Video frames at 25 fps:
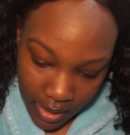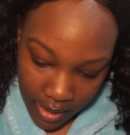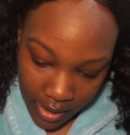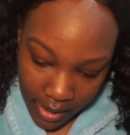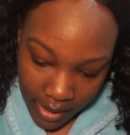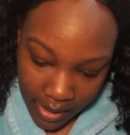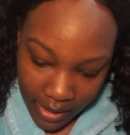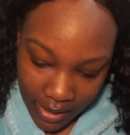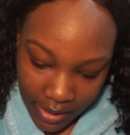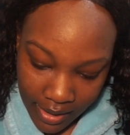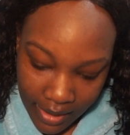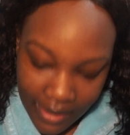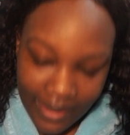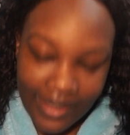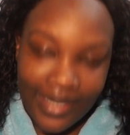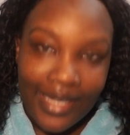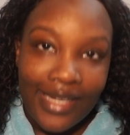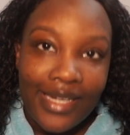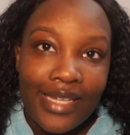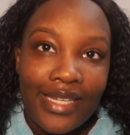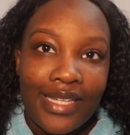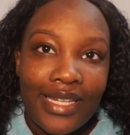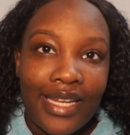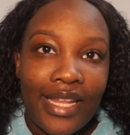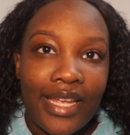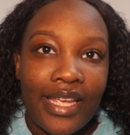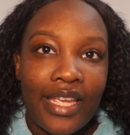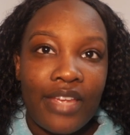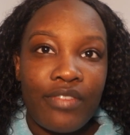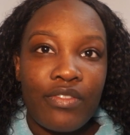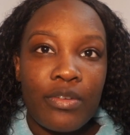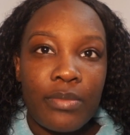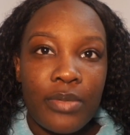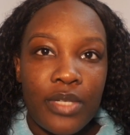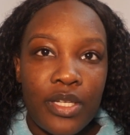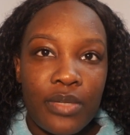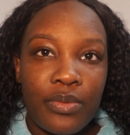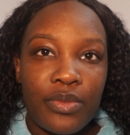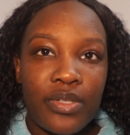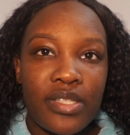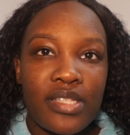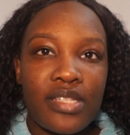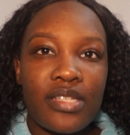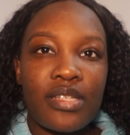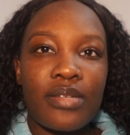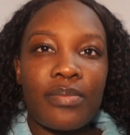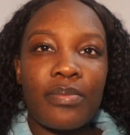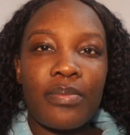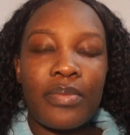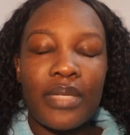And I get it, like, everybody wants
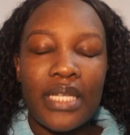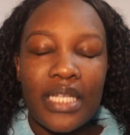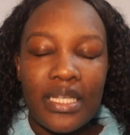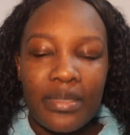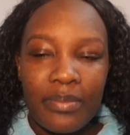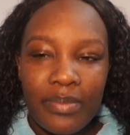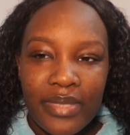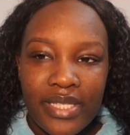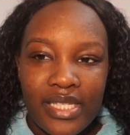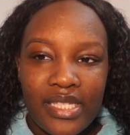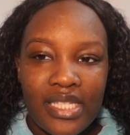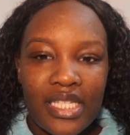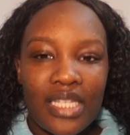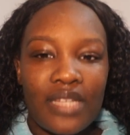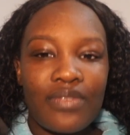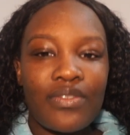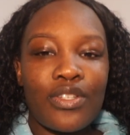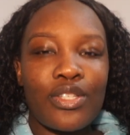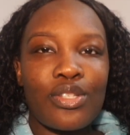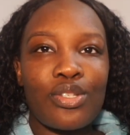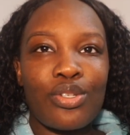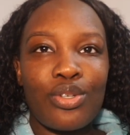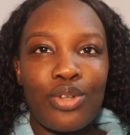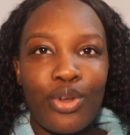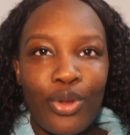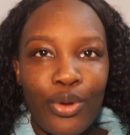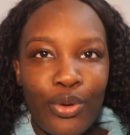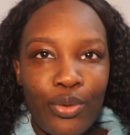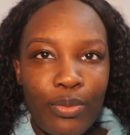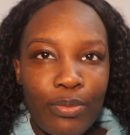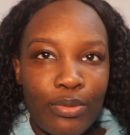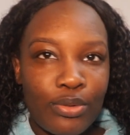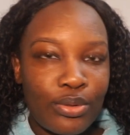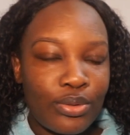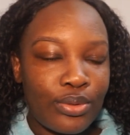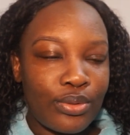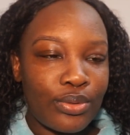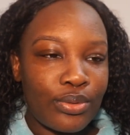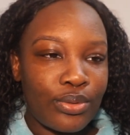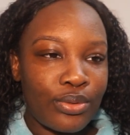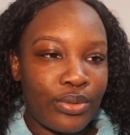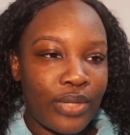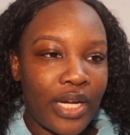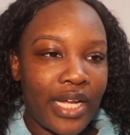to be perceived as noble,